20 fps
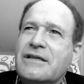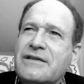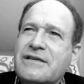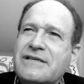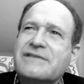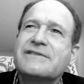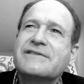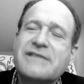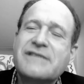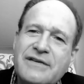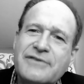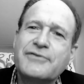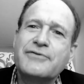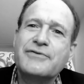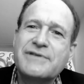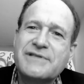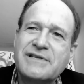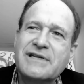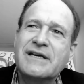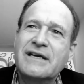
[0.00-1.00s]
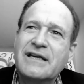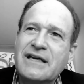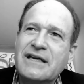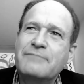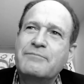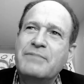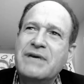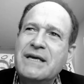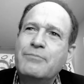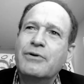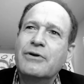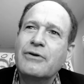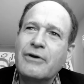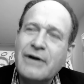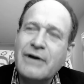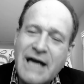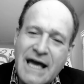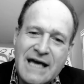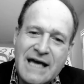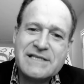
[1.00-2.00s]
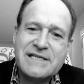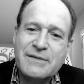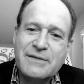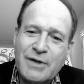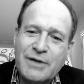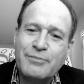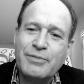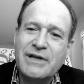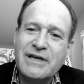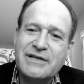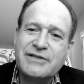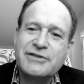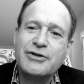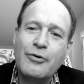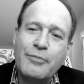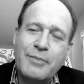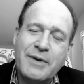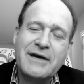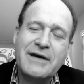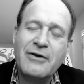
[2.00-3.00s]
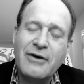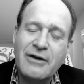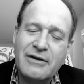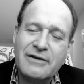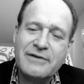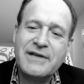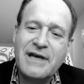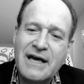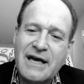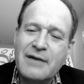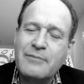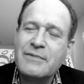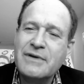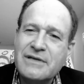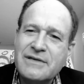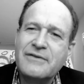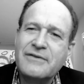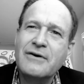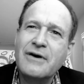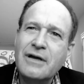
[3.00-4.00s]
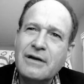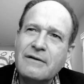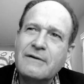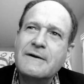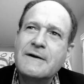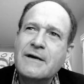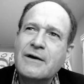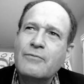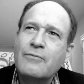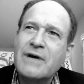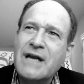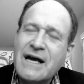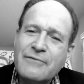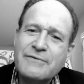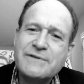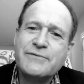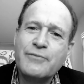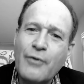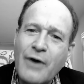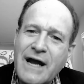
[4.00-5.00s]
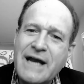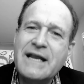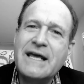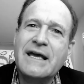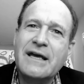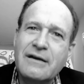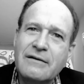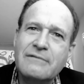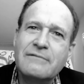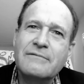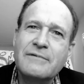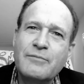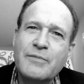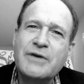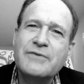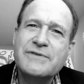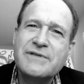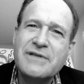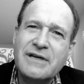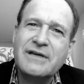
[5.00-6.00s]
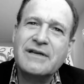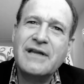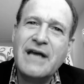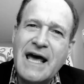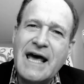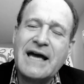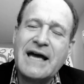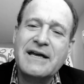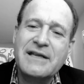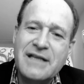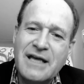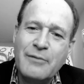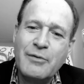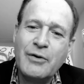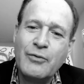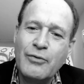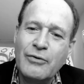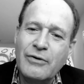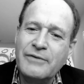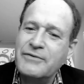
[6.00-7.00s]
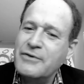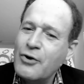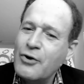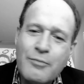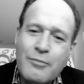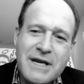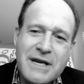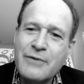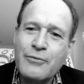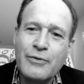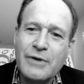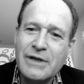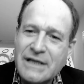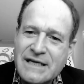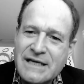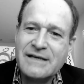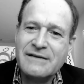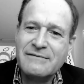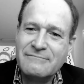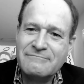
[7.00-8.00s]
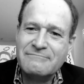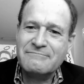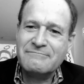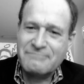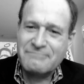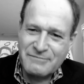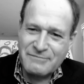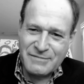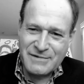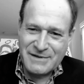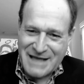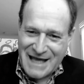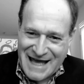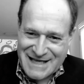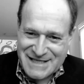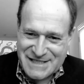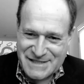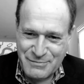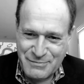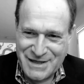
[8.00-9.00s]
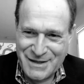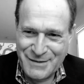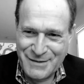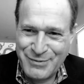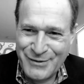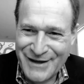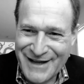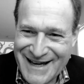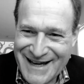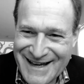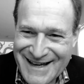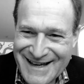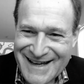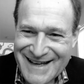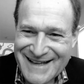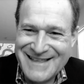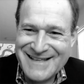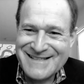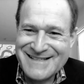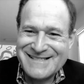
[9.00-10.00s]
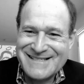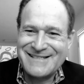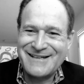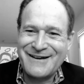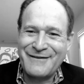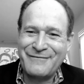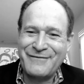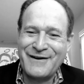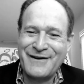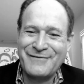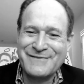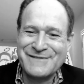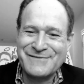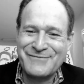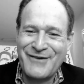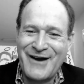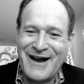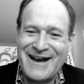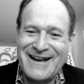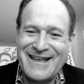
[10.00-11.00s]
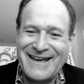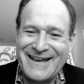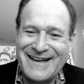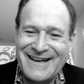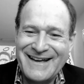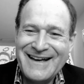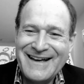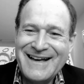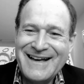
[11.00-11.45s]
this is interesting. People are asking me to play Chopin all the time. I thought, when I was writing music in the academic world, nobody really asked me to play the stuff I was writing.